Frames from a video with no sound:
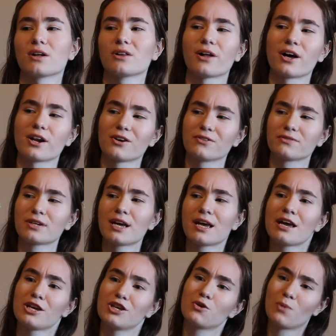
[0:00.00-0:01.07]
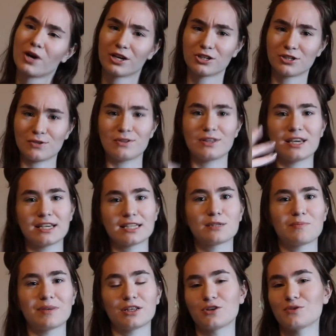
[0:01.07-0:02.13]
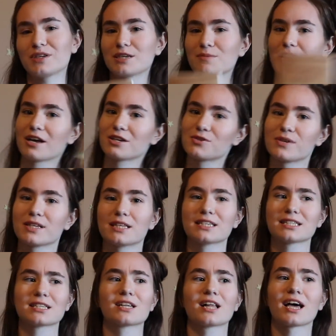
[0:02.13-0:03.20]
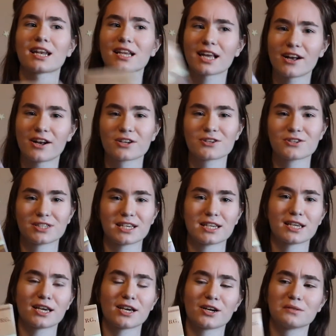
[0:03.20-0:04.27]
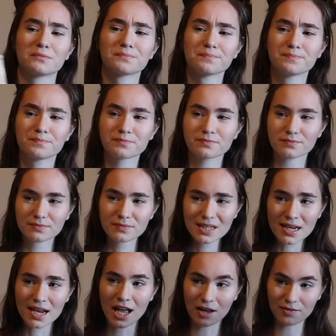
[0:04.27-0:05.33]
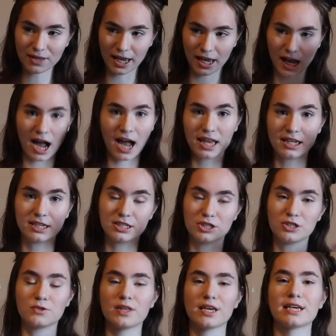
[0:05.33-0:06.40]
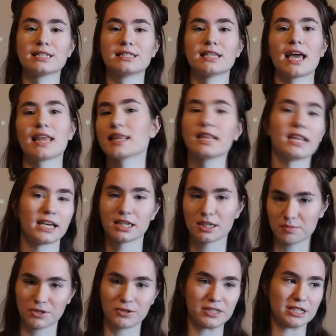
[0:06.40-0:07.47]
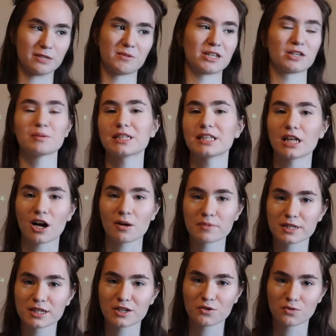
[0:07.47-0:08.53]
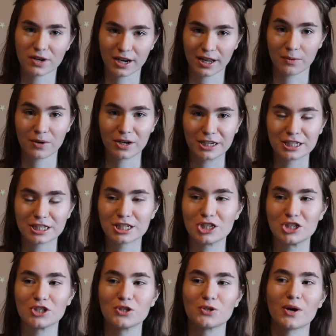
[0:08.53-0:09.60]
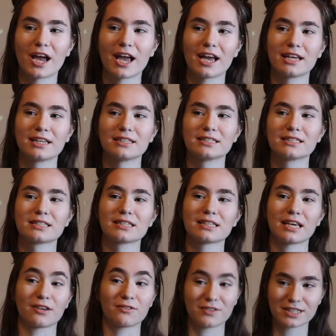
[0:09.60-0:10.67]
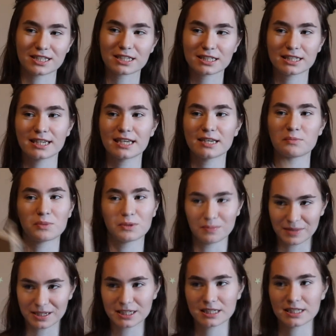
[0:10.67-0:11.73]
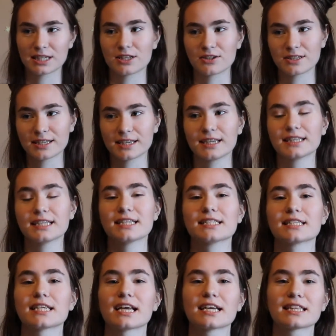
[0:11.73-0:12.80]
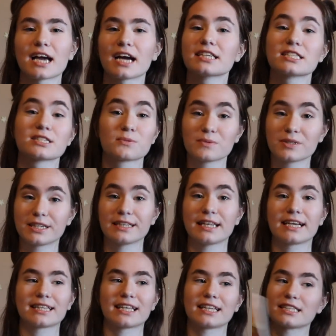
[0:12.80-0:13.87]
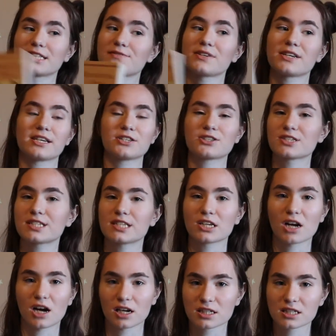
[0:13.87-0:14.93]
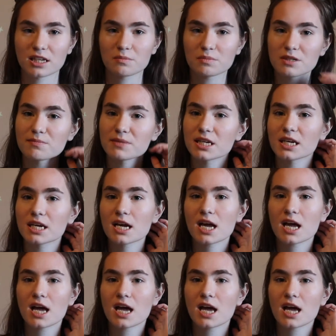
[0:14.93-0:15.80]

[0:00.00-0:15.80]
a lot of you want to do this but you end up not doing this, and a lot of characters in here have like, I need to do this, and then they end up doing something completely opposite of what I wanted to do, and like physically but mentally they're thinking this, and I just really like that. It's a very interesting concept to me.